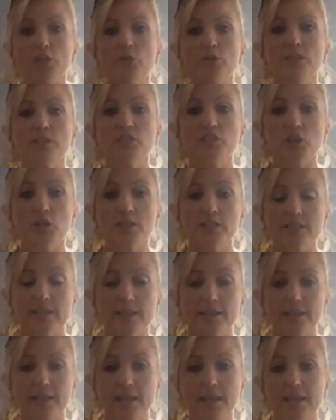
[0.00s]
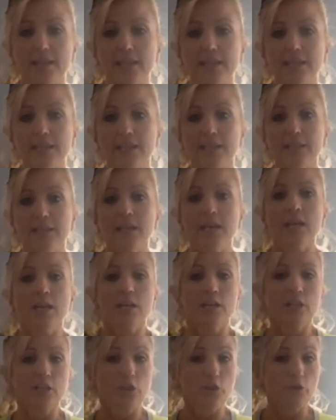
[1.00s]
You can start dedicating,
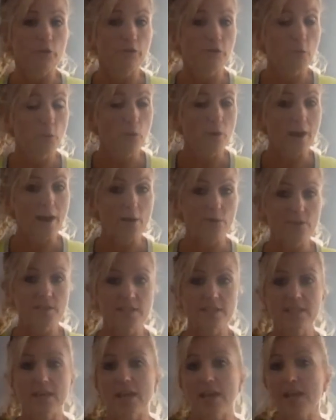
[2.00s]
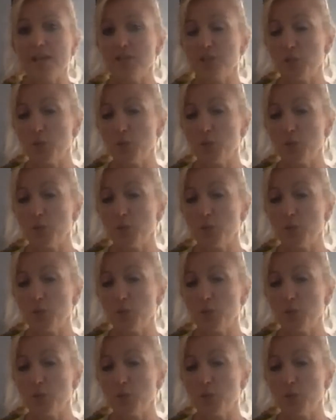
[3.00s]
you know, 4 hours a day,